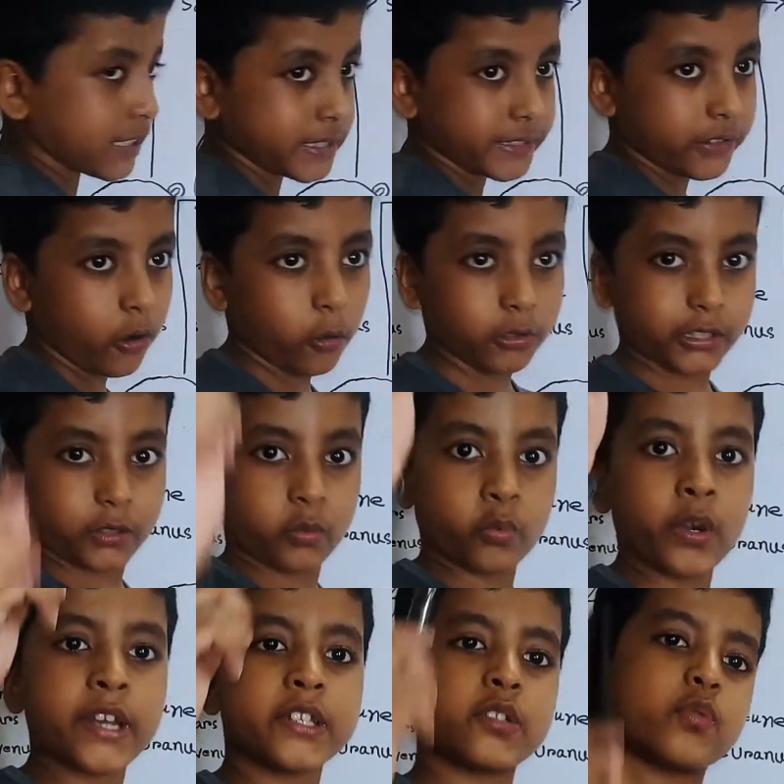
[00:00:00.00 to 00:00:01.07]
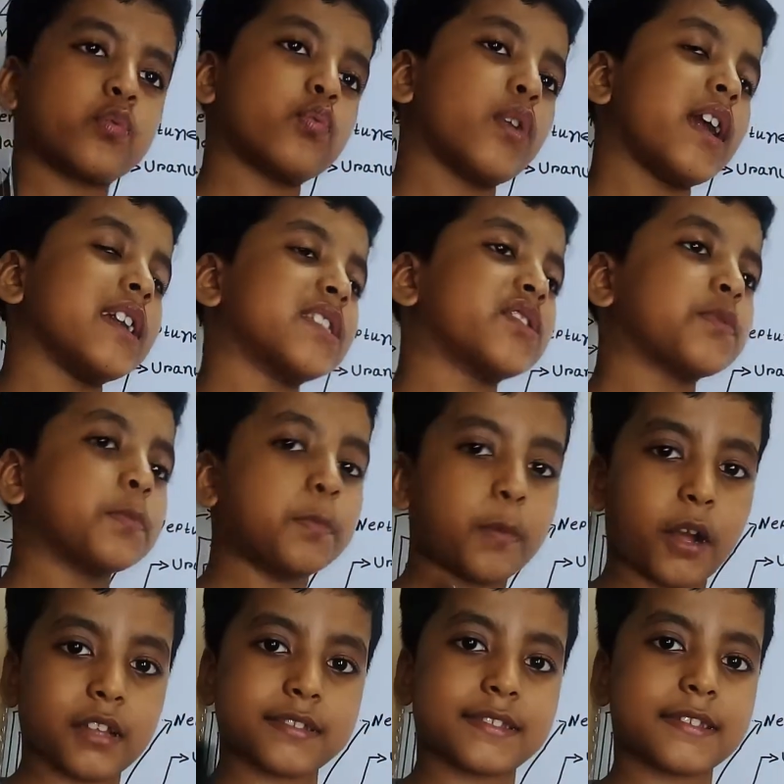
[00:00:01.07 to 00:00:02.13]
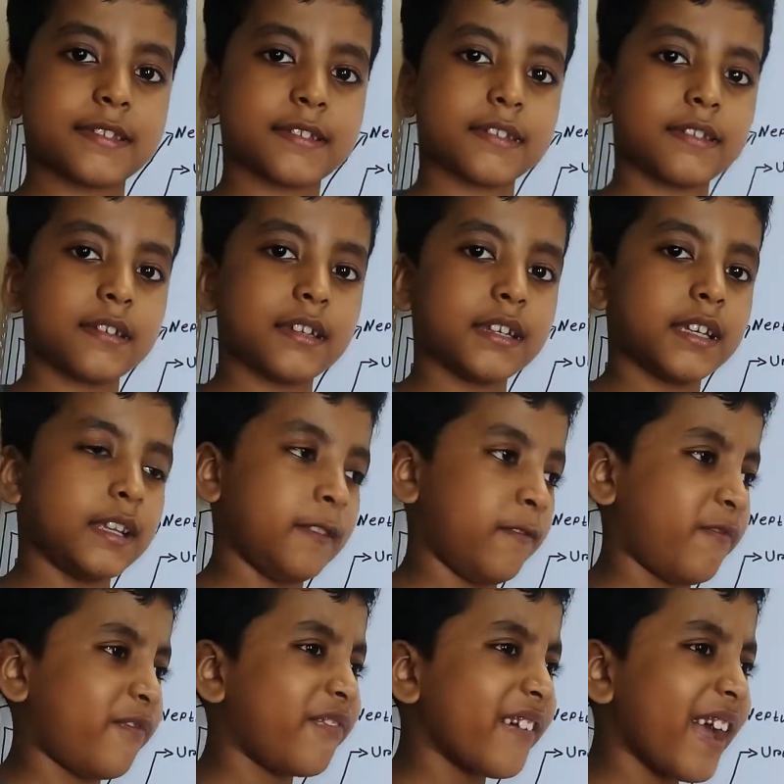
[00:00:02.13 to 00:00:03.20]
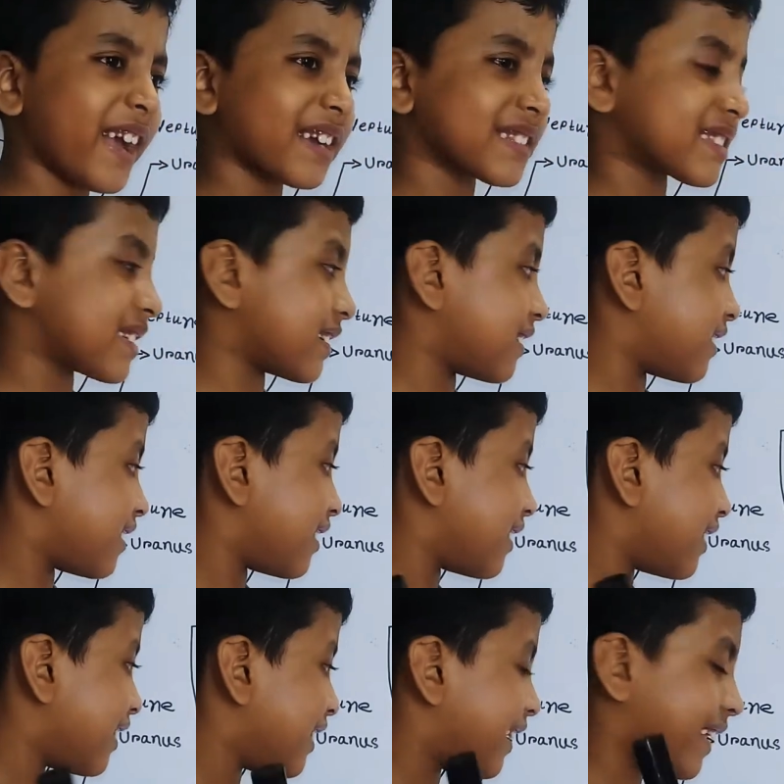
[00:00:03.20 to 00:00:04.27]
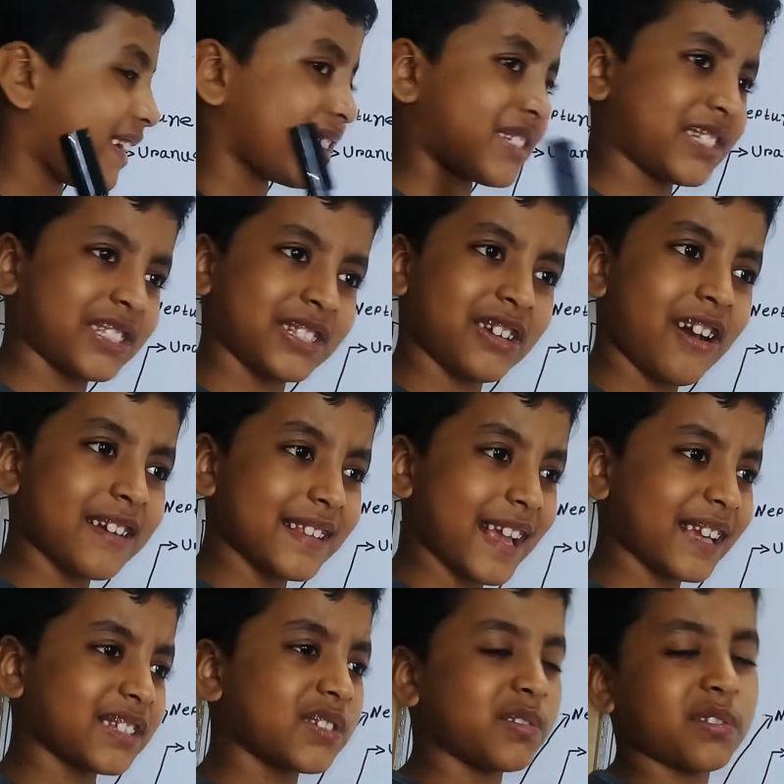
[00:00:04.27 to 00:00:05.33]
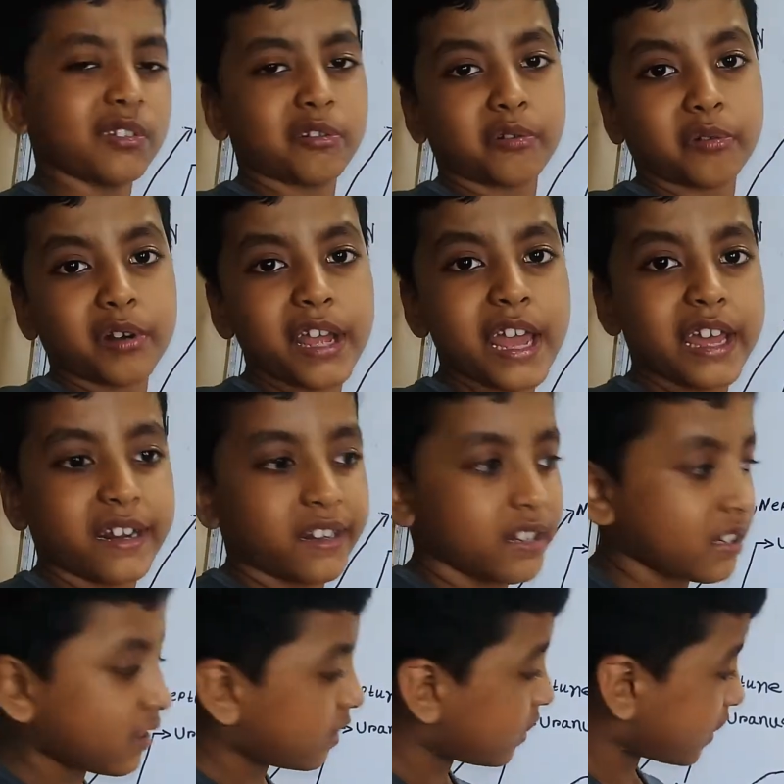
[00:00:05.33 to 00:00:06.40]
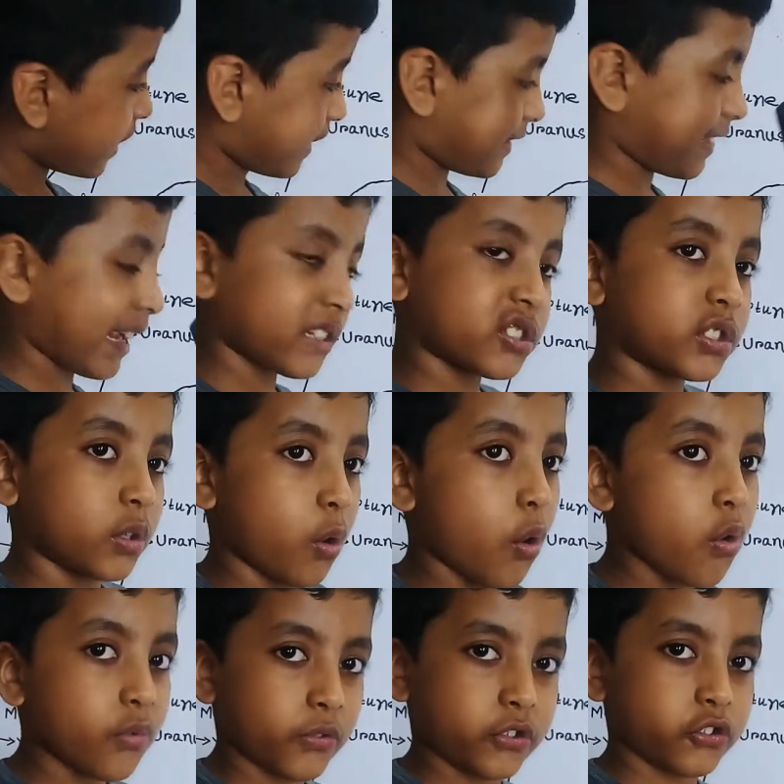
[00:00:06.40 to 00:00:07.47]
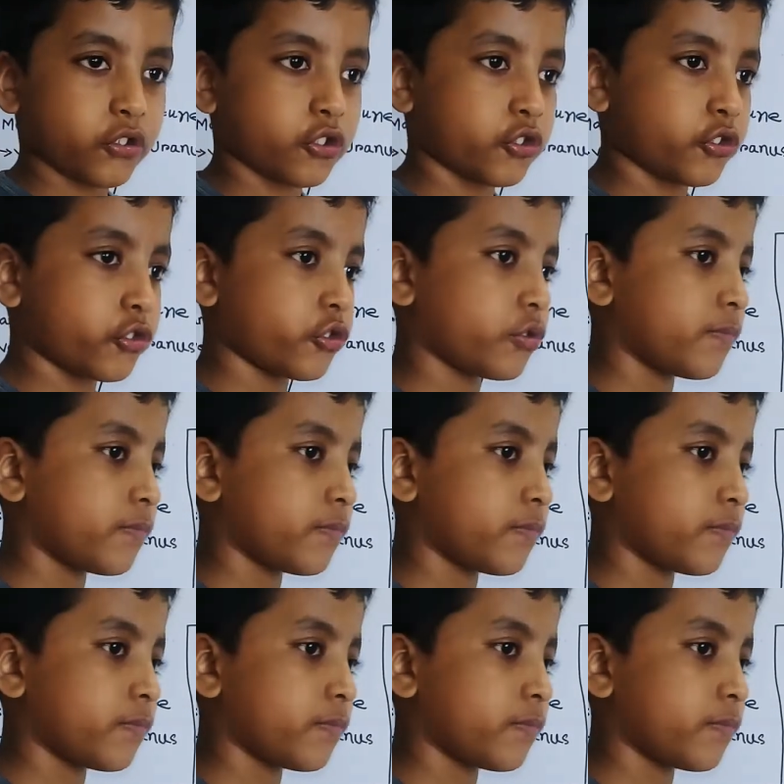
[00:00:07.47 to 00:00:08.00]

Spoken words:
is called the Great Red Spot. In fact, it's not actually red, it's actually orange.